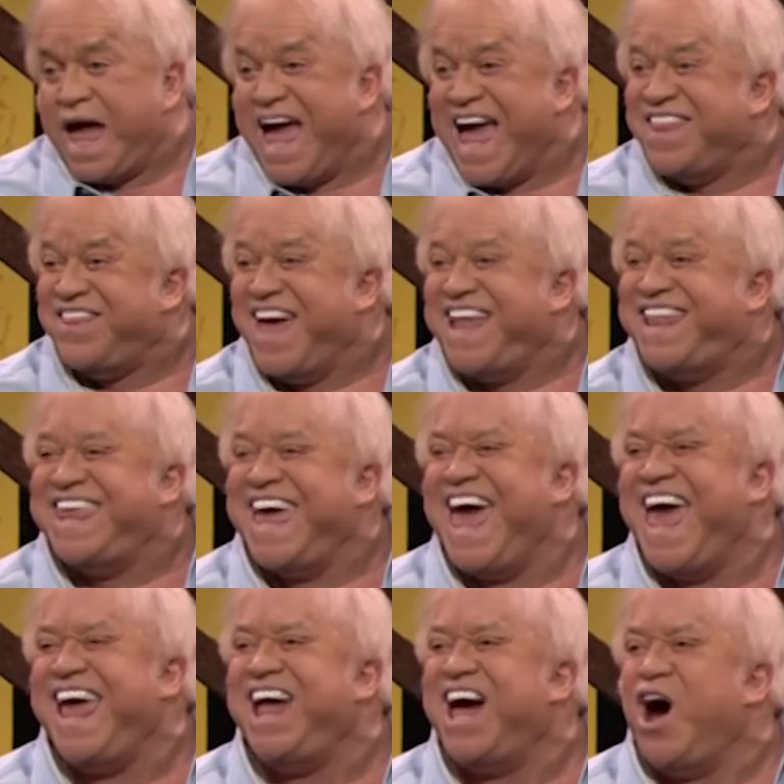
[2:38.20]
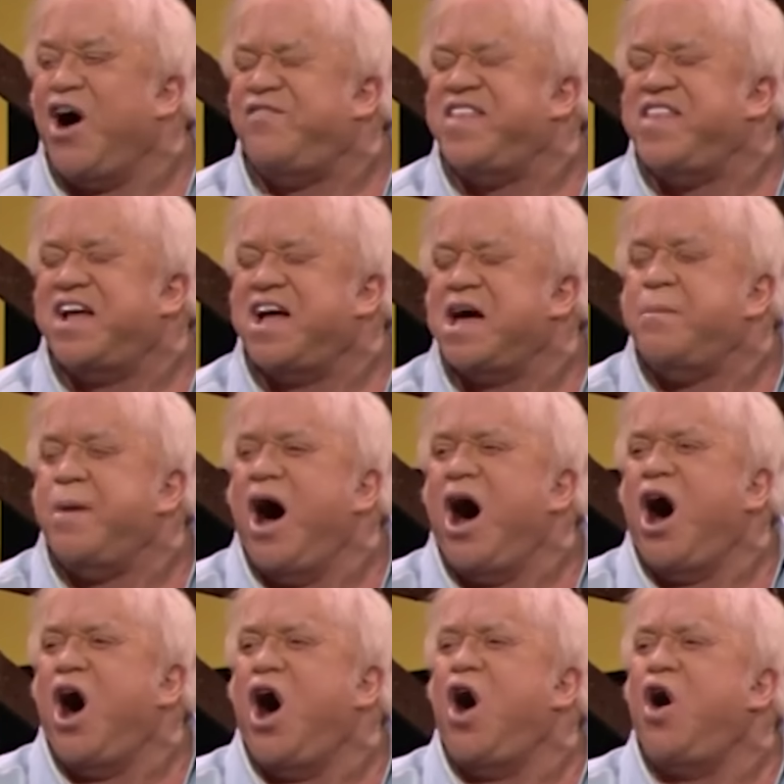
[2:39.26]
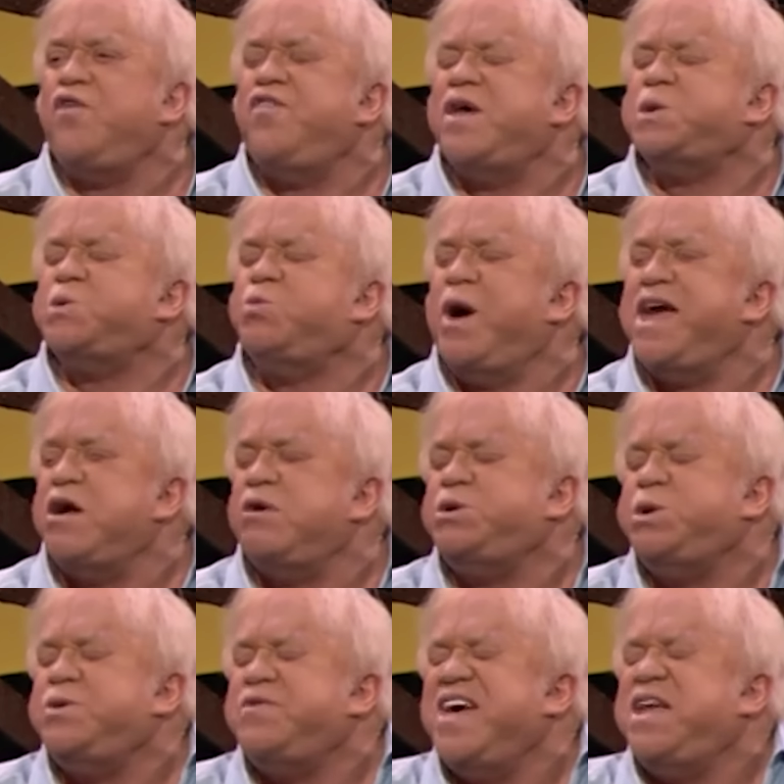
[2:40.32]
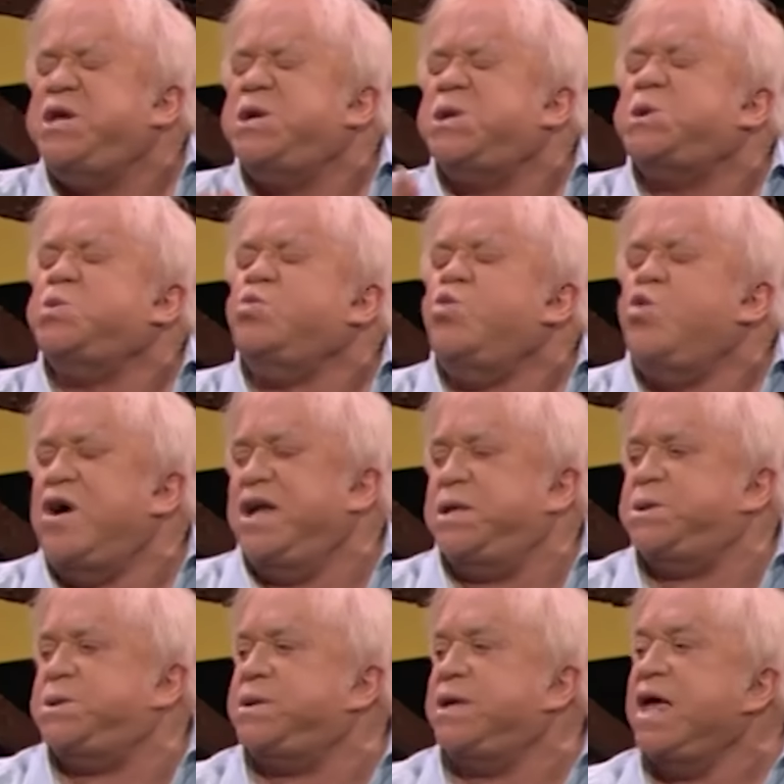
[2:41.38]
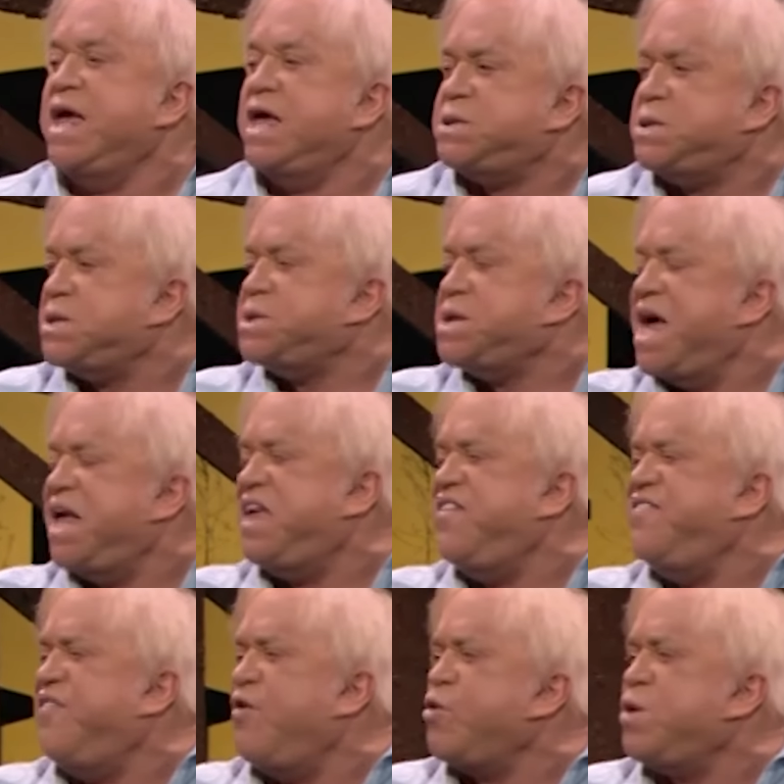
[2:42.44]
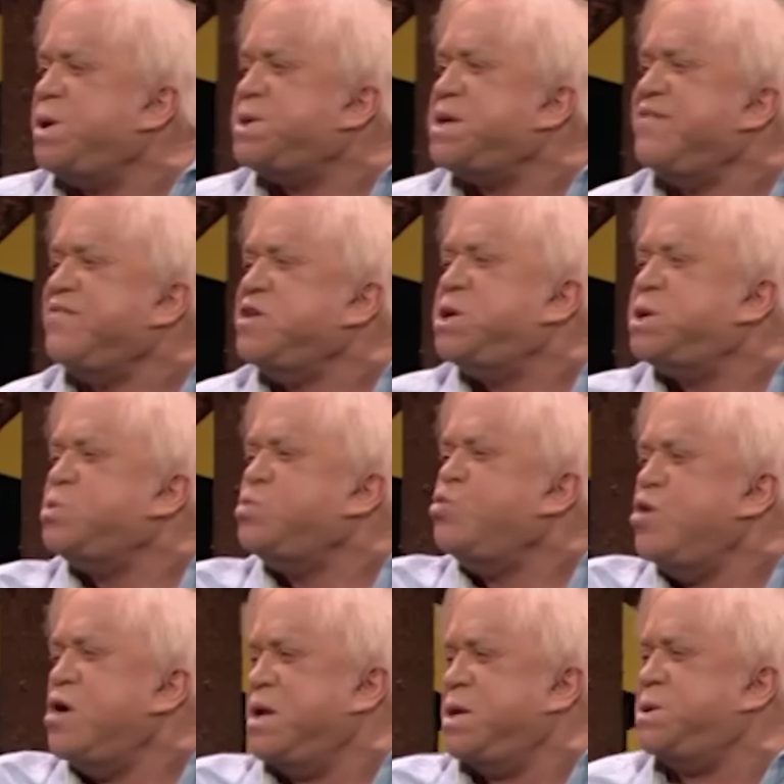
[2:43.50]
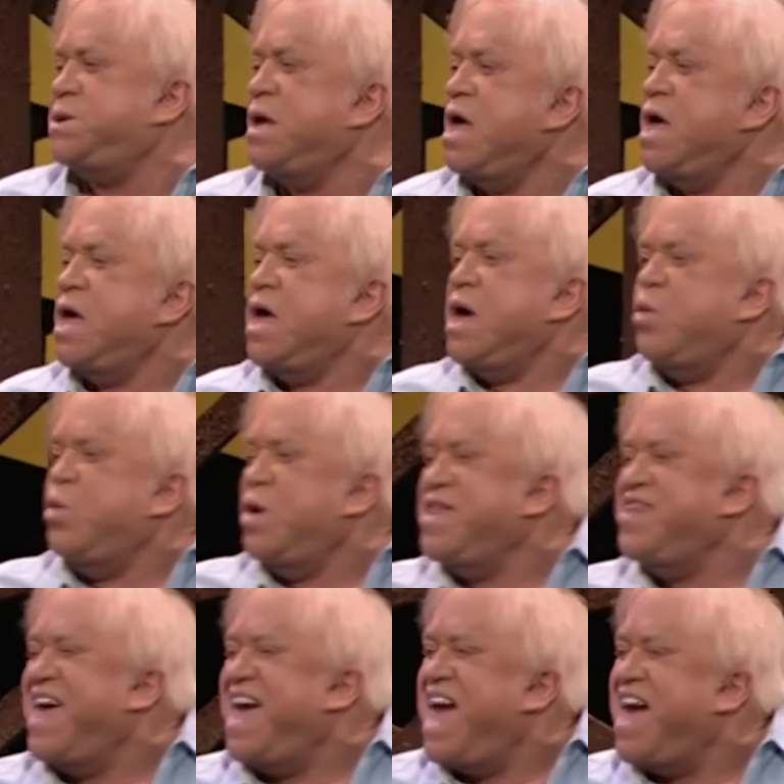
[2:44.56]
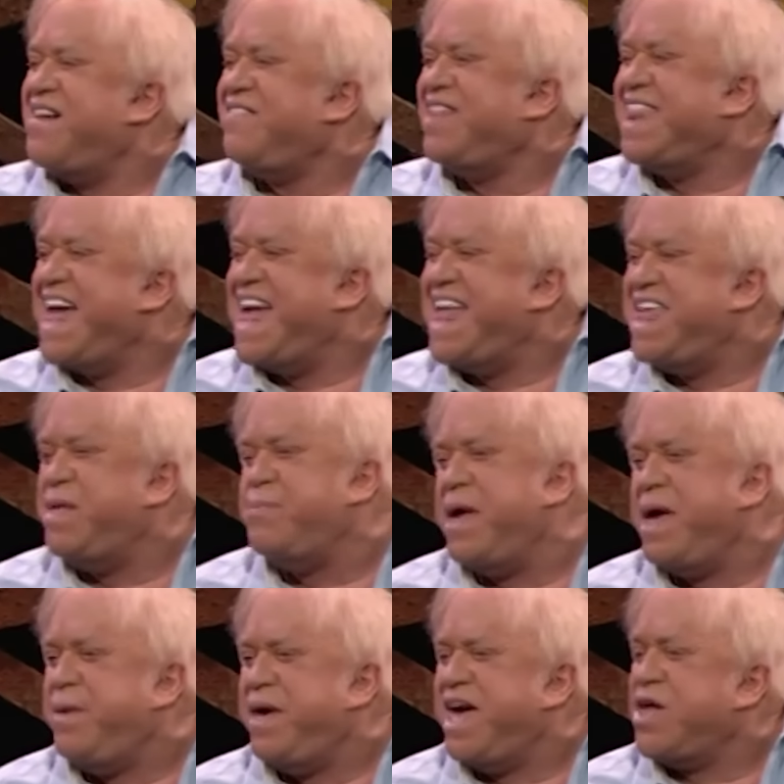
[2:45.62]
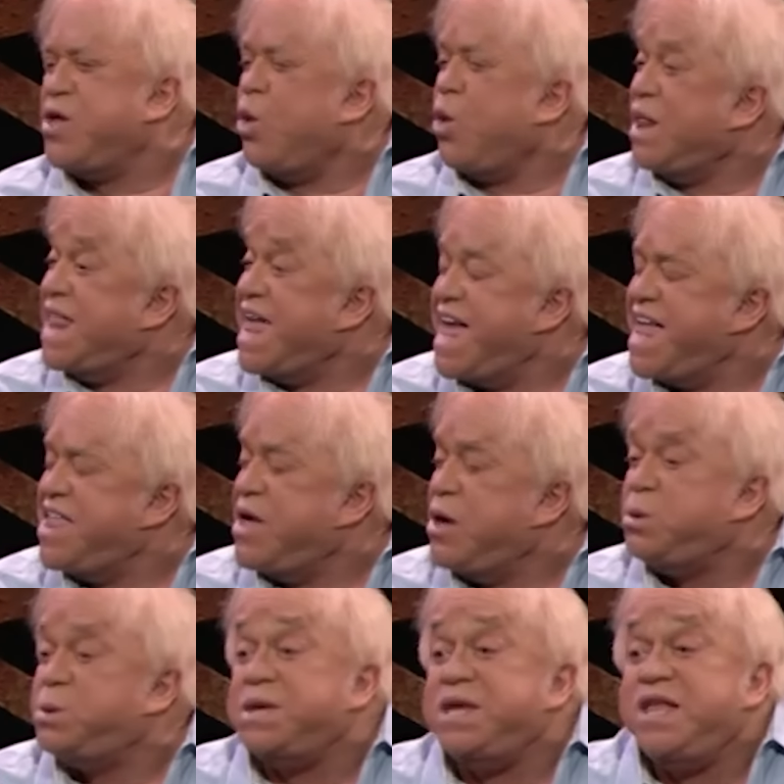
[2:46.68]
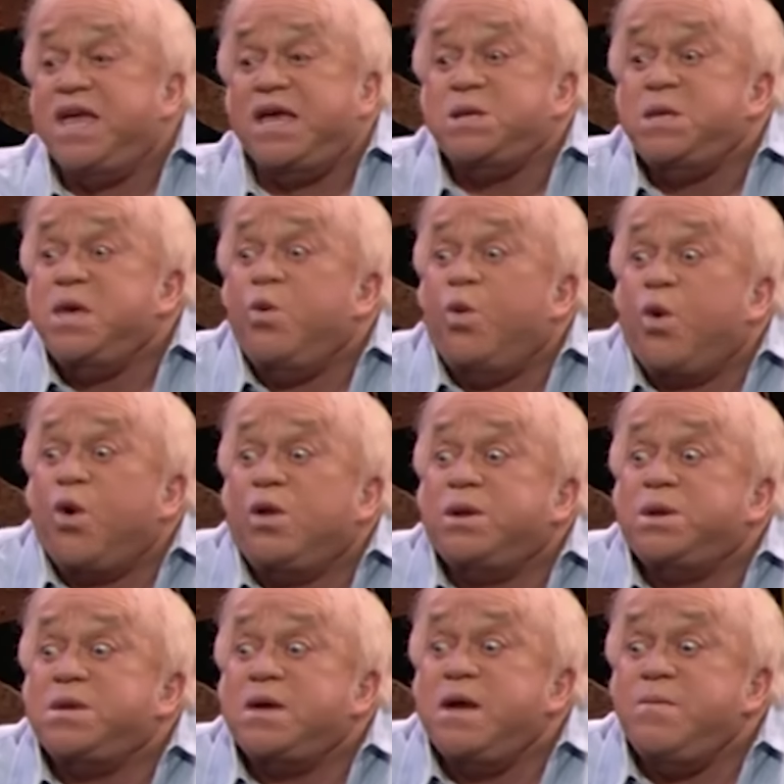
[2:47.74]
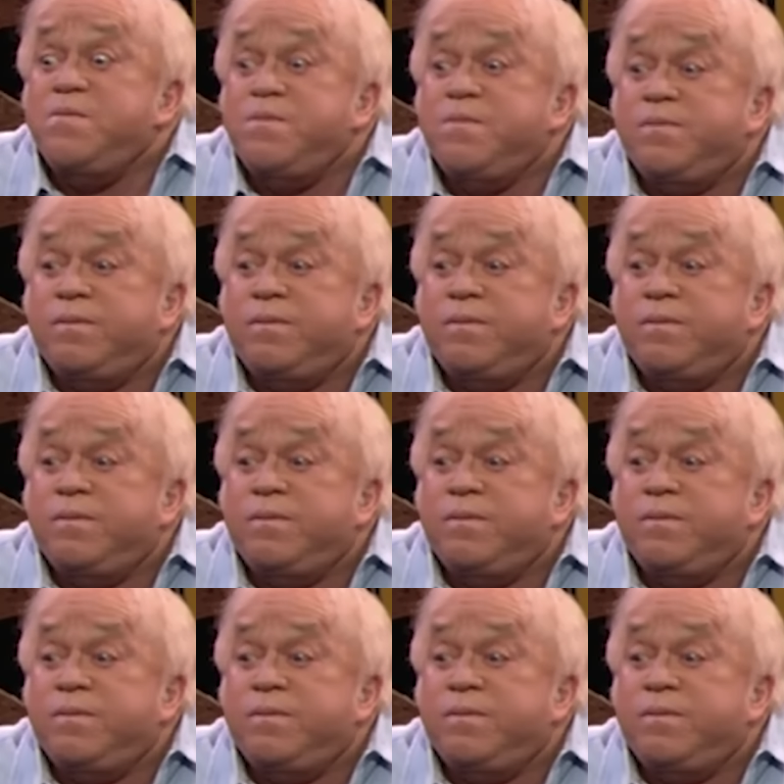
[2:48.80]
And they take off and they come all this way. Don't you think just once, since 1947, just once, when they have landed maybe in Orlando, seen Disney World or something,